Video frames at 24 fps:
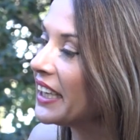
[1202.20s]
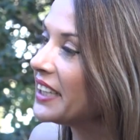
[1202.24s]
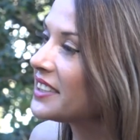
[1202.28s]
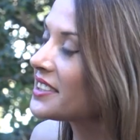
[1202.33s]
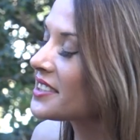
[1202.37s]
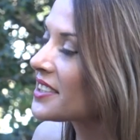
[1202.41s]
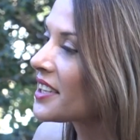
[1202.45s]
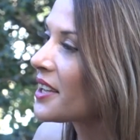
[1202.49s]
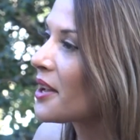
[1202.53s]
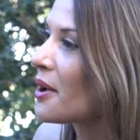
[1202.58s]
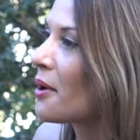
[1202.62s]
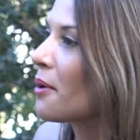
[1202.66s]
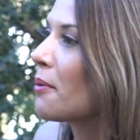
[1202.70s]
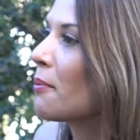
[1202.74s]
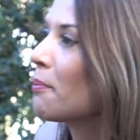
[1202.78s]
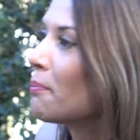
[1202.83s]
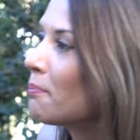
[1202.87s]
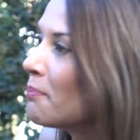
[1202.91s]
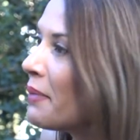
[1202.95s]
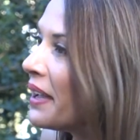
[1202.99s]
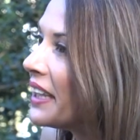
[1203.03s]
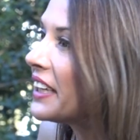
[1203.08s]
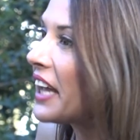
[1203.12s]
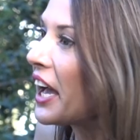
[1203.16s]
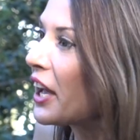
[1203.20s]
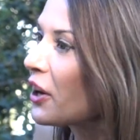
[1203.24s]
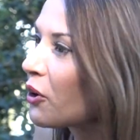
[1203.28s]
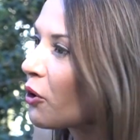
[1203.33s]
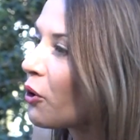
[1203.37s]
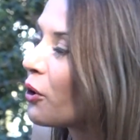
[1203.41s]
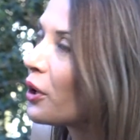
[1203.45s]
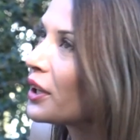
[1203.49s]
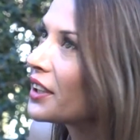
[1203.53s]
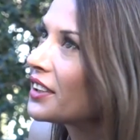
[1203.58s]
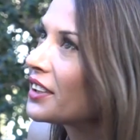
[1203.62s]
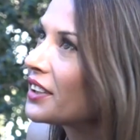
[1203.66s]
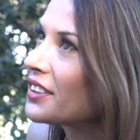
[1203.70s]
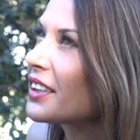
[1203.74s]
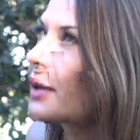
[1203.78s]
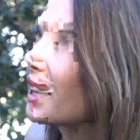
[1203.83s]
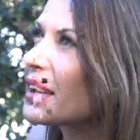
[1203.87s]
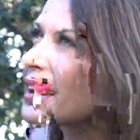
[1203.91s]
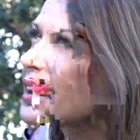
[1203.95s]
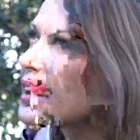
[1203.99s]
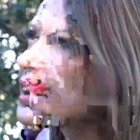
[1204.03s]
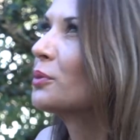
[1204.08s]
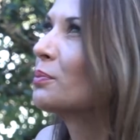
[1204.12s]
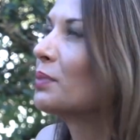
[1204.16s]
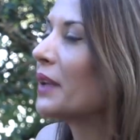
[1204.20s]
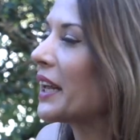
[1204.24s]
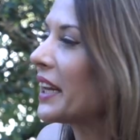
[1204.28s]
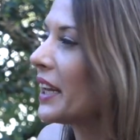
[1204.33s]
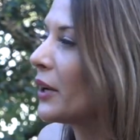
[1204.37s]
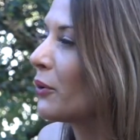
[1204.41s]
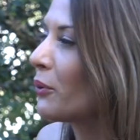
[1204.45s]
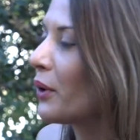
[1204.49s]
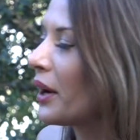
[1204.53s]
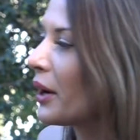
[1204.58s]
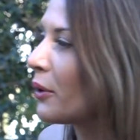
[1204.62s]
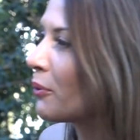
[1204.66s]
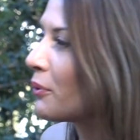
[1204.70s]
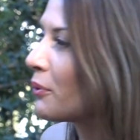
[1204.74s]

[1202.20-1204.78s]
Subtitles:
eat meat at all except a good bloody rare